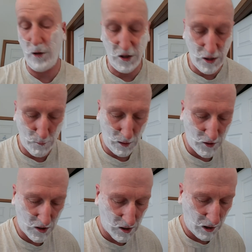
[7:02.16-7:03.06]
I'm gonna dip
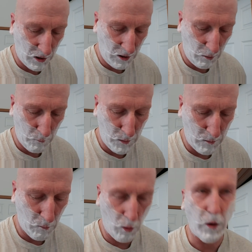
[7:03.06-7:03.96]
in just a little
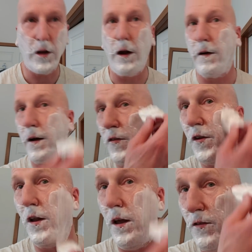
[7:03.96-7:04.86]
bit more here
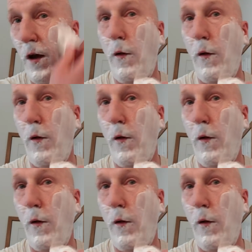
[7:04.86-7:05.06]
because it is,